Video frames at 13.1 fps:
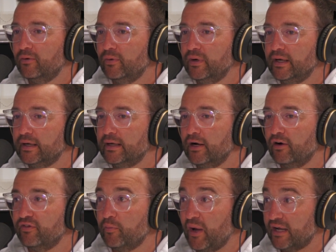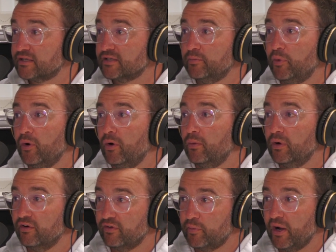We offer better support.
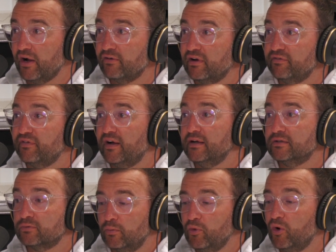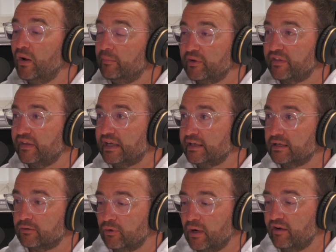We offer better advice. We're more
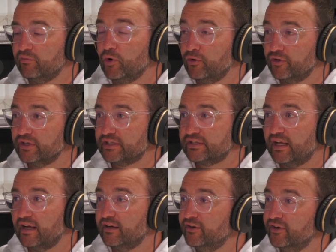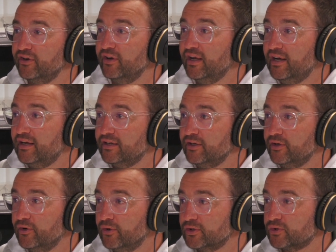empathetic. We have more understanding. You
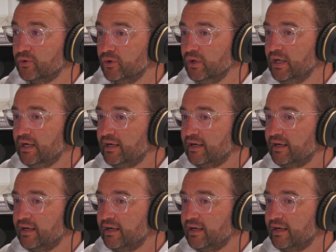know, so